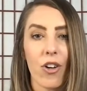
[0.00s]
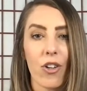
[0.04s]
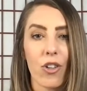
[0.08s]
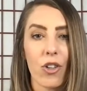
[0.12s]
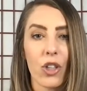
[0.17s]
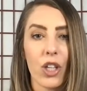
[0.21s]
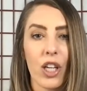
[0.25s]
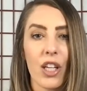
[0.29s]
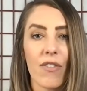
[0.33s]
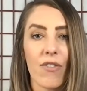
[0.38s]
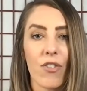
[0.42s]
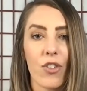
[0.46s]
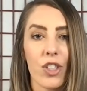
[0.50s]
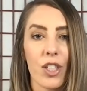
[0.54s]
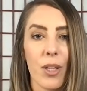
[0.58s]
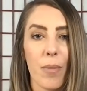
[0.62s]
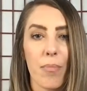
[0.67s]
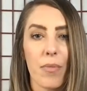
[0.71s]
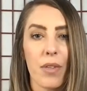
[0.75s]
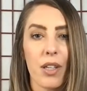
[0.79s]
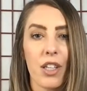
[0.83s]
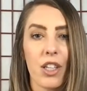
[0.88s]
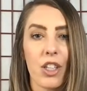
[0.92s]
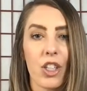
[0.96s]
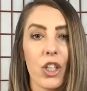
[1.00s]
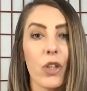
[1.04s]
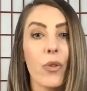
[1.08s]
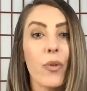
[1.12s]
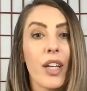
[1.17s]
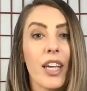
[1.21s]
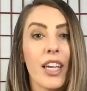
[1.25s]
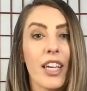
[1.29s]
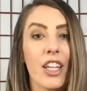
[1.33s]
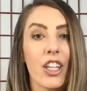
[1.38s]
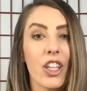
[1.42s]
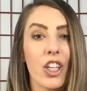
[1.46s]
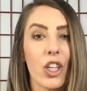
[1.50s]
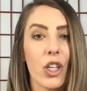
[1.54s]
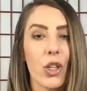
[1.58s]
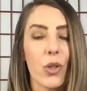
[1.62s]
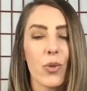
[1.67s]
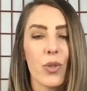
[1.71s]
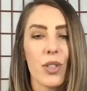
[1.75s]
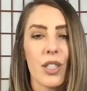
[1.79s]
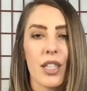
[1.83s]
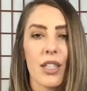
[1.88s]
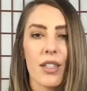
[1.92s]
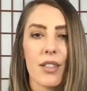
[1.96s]
looking for something unique and
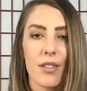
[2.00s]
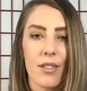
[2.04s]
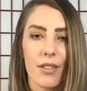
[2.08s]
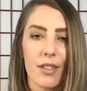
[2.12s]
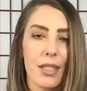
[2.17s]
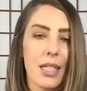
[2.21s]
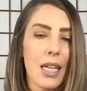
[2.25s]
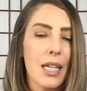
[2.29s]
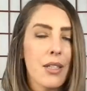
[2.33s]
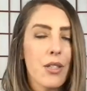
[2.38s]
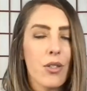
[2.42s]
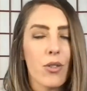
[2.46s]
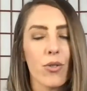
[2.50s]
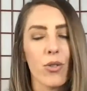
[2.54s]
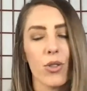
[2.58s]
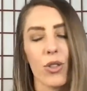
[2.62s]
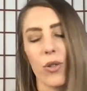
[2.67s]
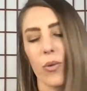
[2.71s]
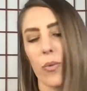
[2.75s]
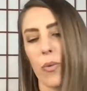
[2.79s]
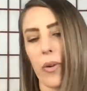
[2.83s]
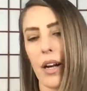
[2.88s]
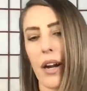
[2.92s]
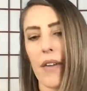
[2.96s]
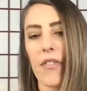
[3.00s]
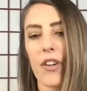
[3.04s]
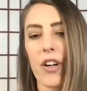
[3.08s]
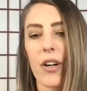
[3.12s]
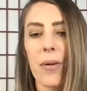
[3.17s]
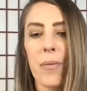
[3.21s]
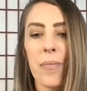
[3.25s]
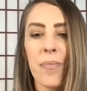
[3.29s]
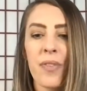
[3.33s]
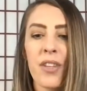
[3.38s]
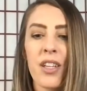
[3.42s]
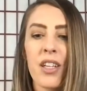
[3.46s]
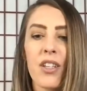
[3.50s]
cute and stenciled or whatever.